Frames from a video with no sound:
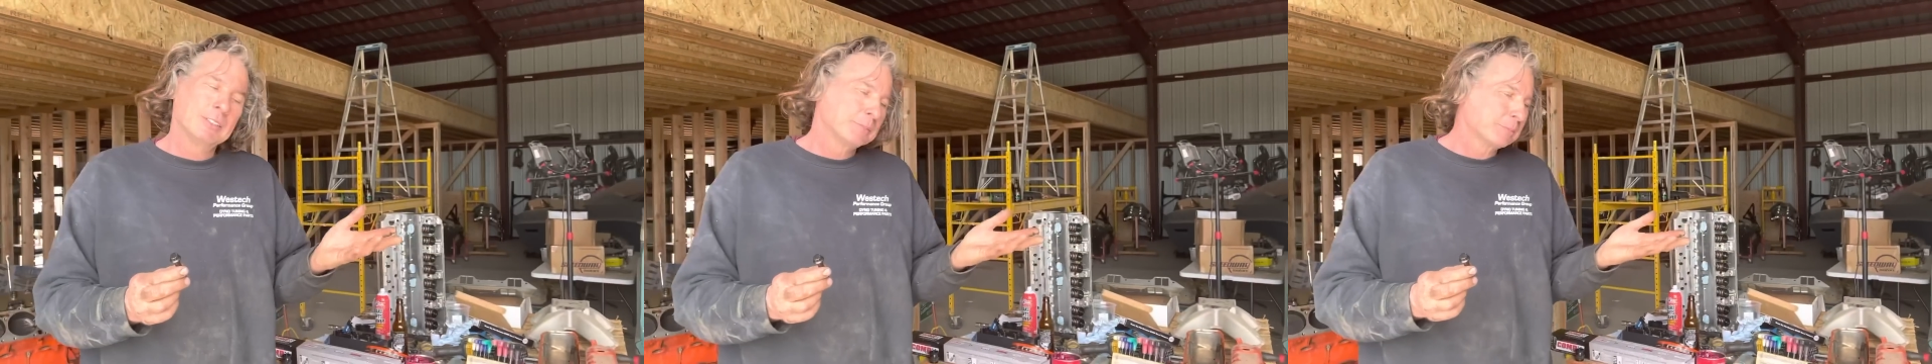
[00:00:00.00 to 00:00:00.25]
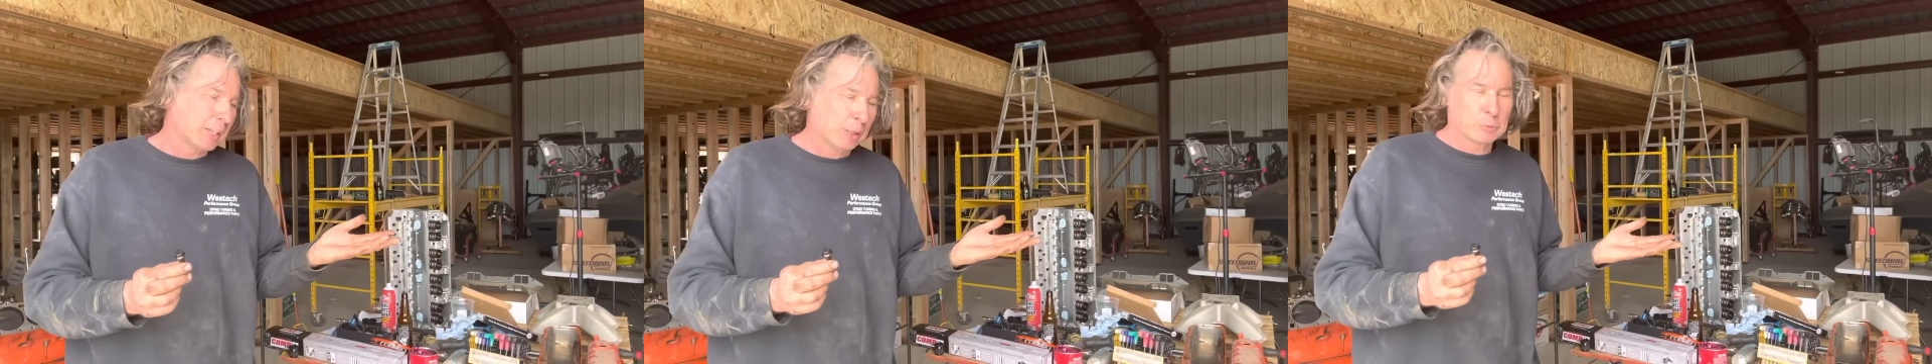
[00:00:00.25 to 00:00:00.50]

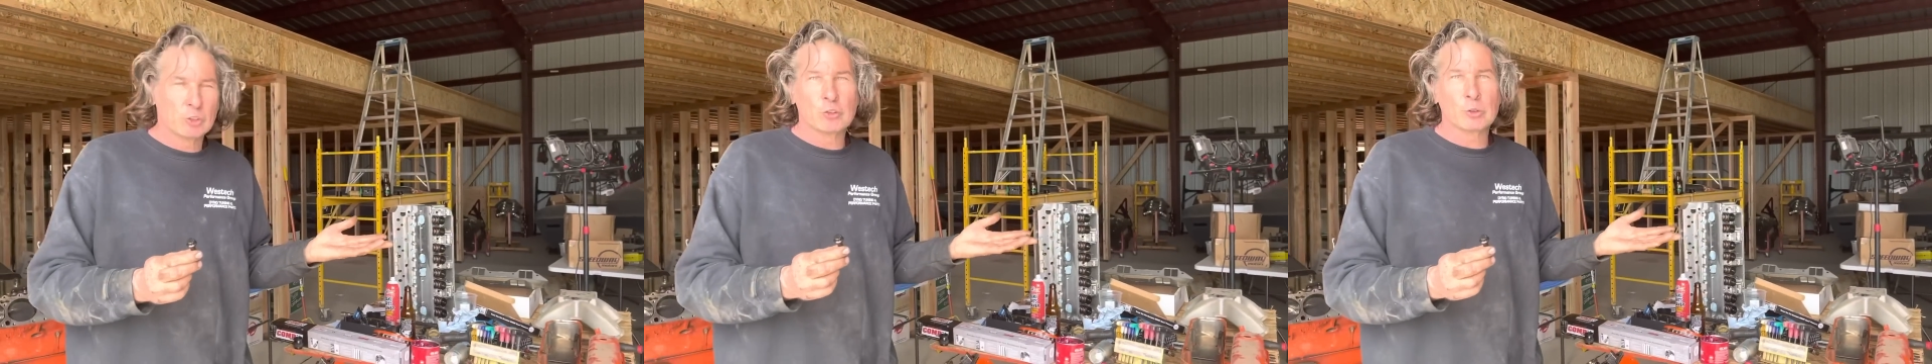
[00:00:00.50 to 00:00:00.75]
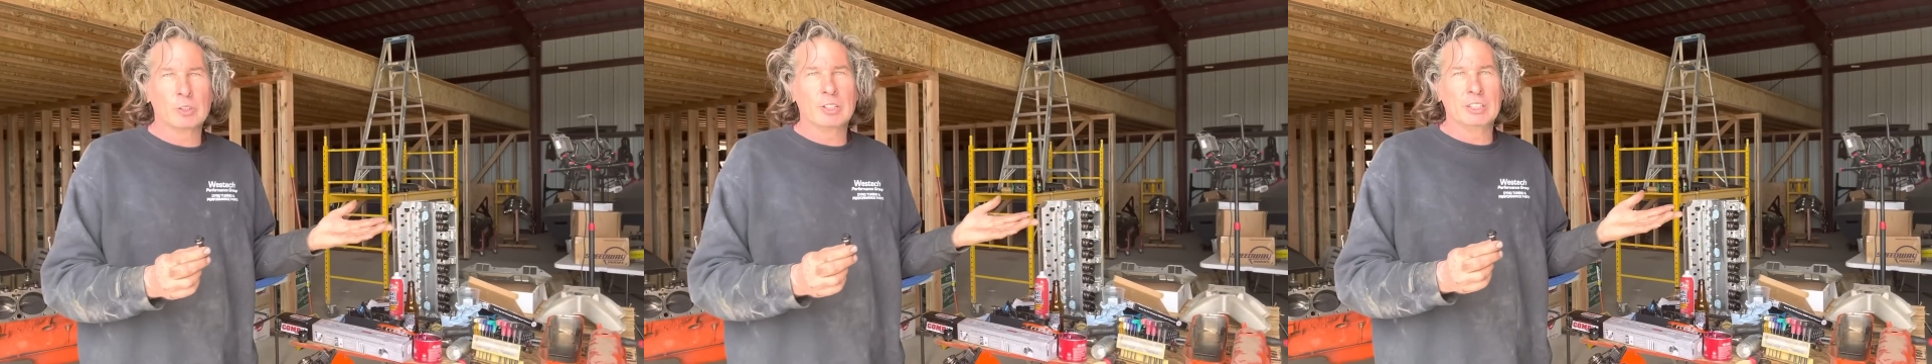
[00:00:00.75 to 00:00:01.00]
I'm
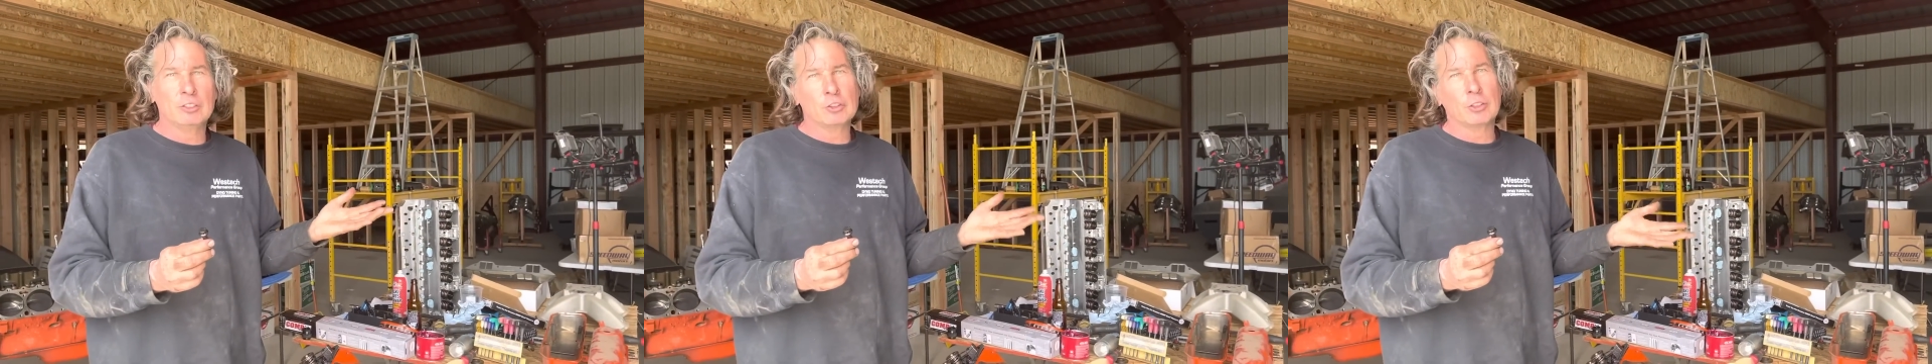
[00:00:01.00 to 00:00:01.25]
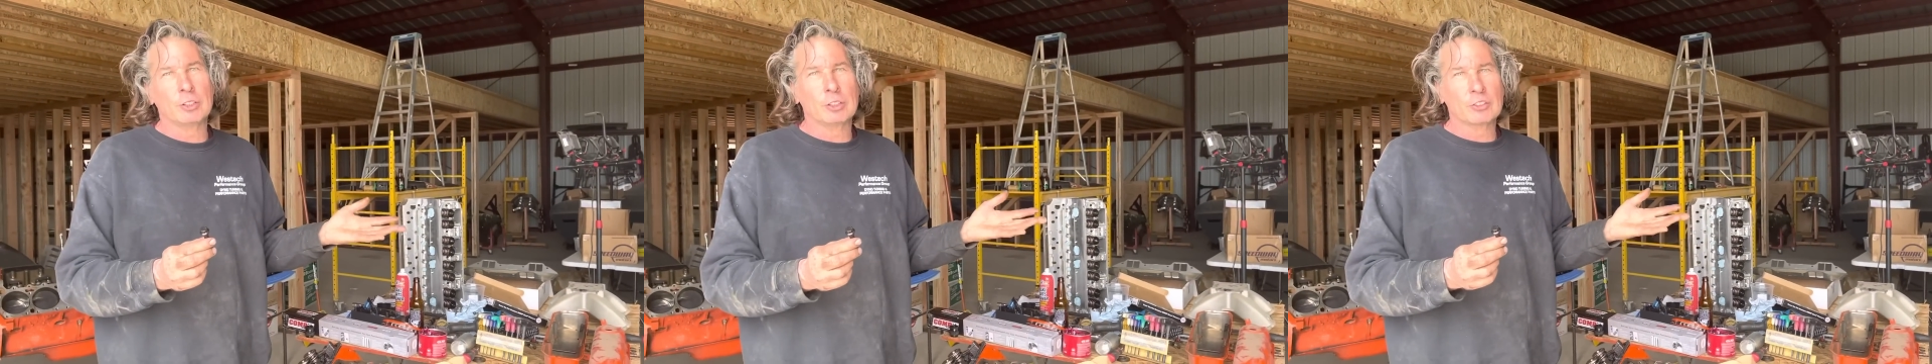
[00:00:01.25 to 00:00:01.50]
sure
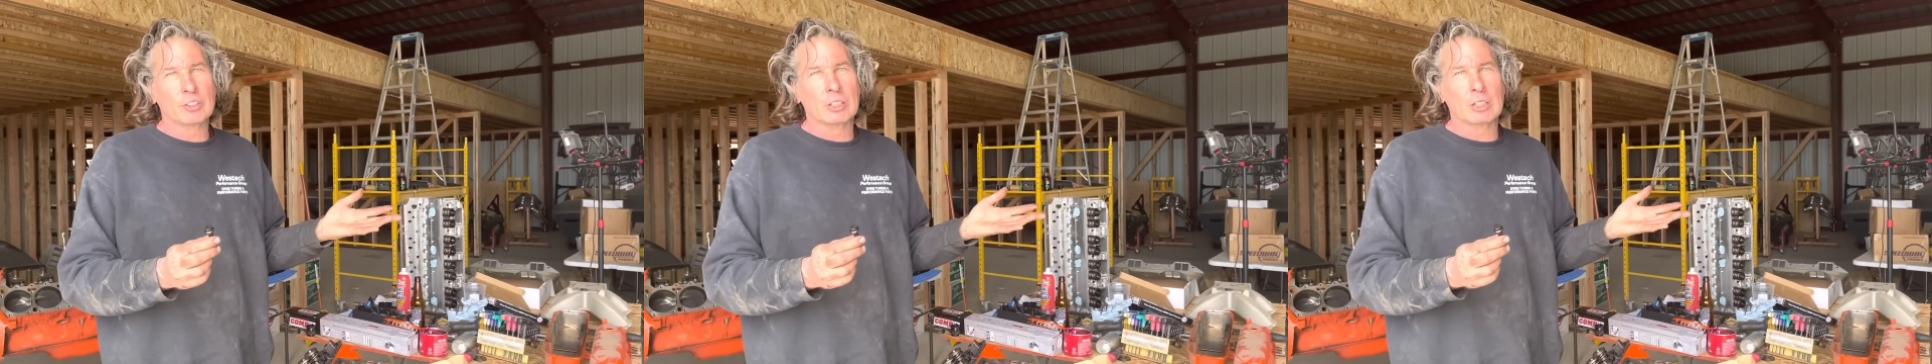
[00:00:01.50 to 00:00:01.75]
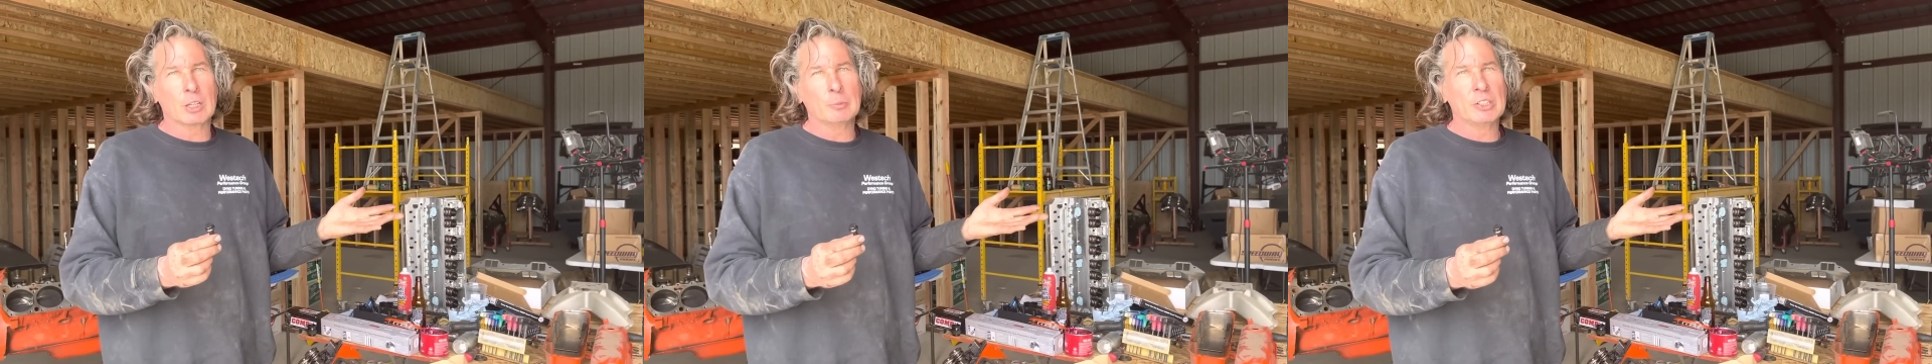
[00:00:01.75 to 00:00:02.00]
engineers are gonna
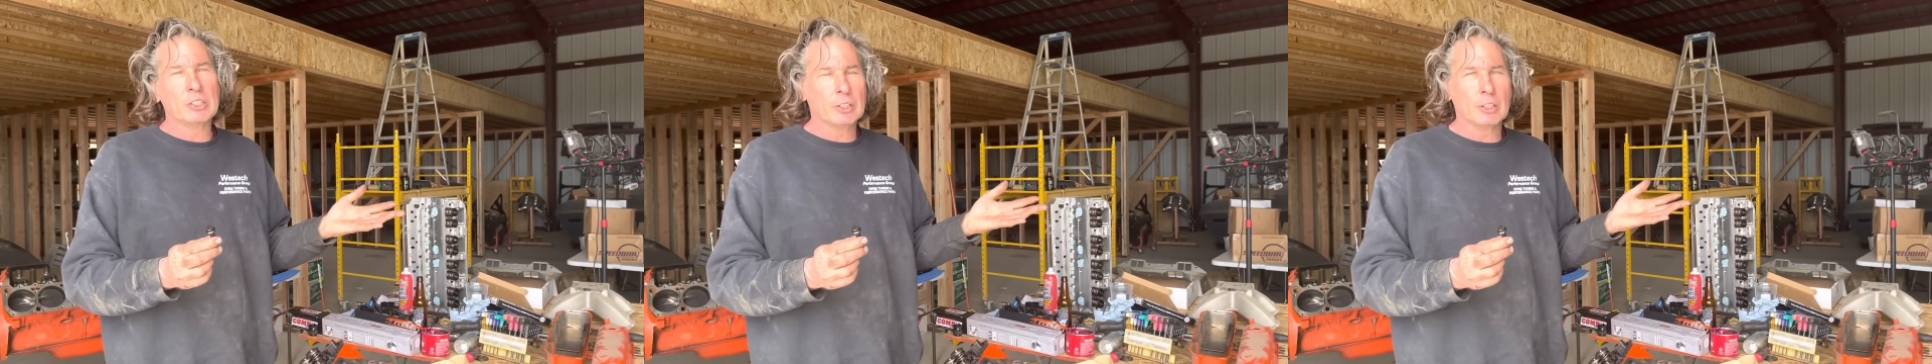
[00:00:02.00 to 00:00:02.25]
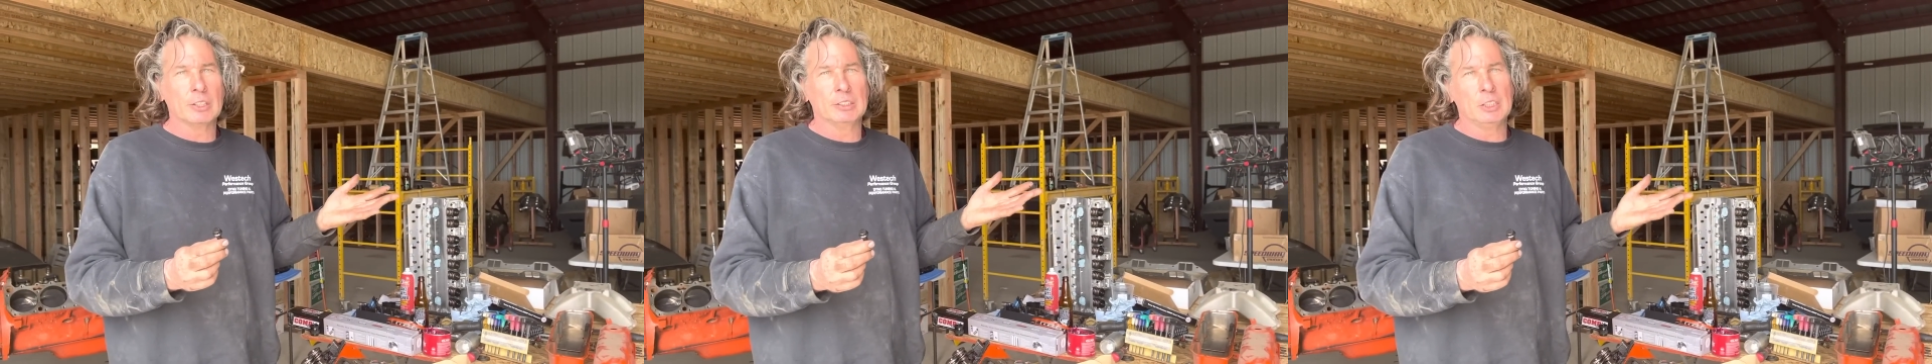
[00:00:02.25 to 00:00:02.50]
come in here
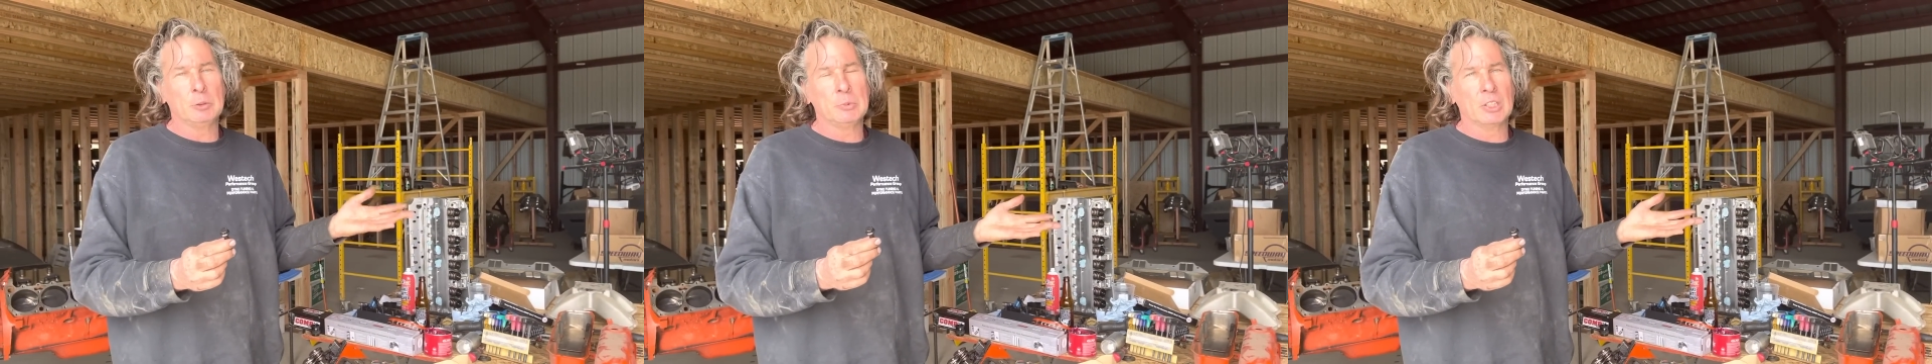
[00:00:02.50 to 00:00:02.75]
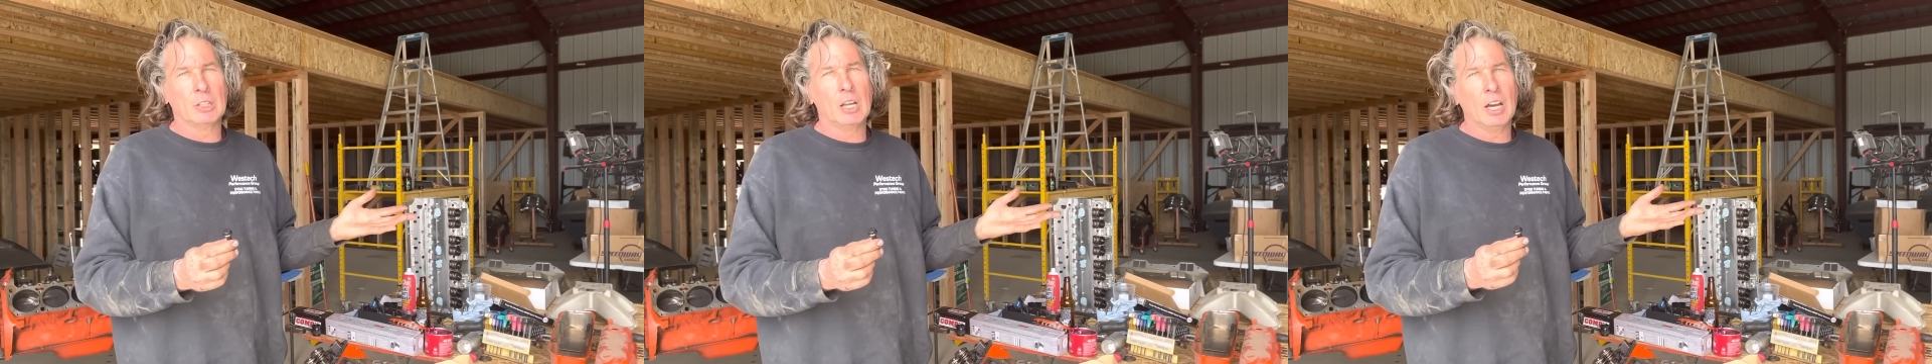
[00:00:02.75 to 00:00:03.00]
and eat me
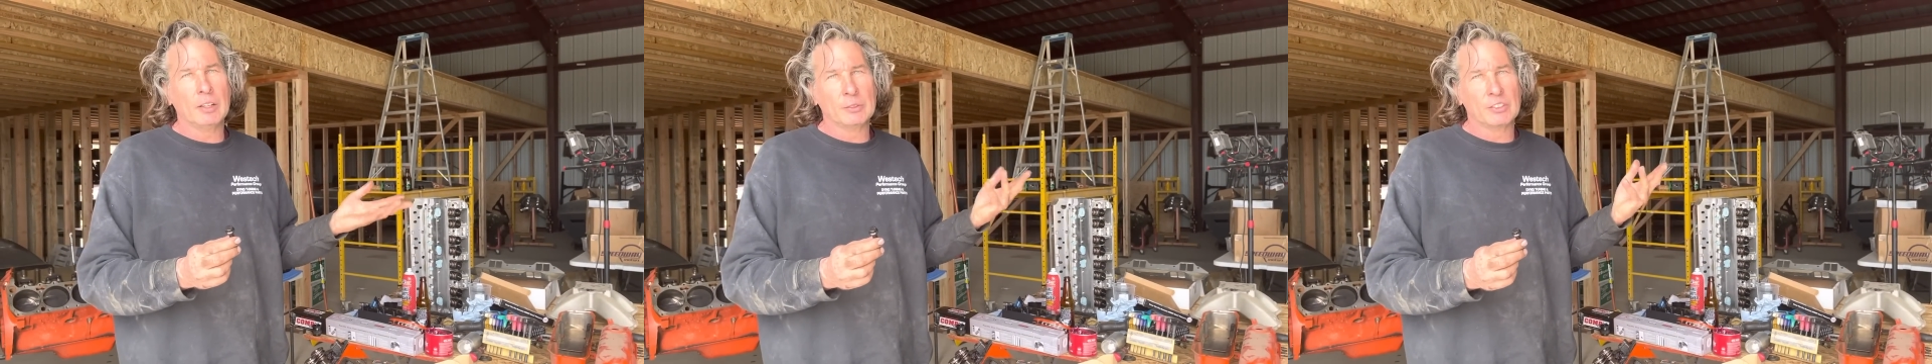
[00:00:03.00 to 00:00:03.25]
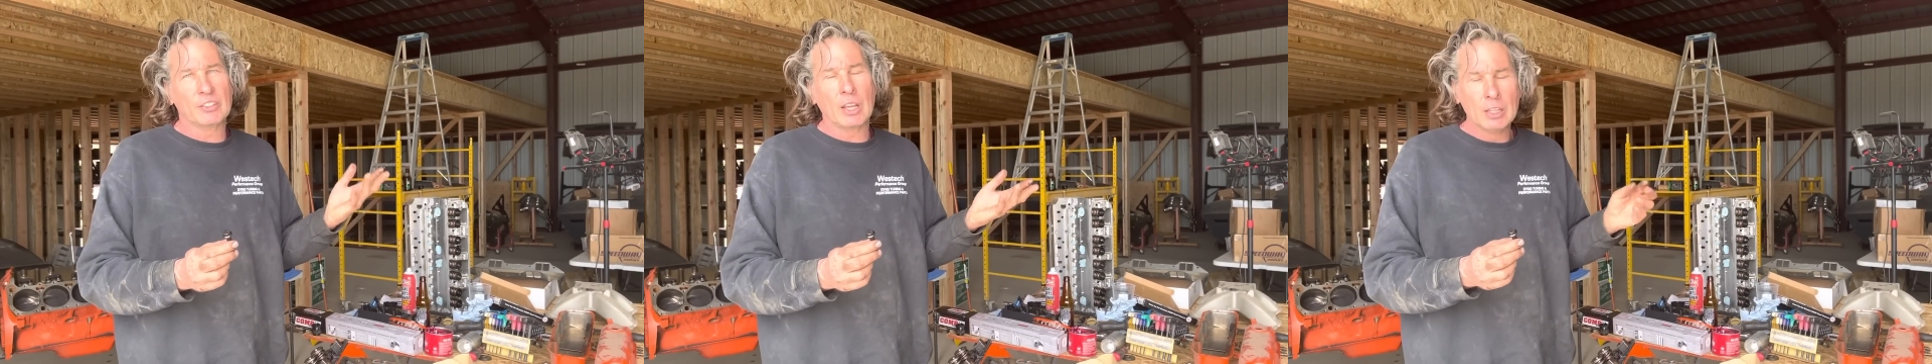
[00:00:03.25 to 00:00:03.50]
alive and say,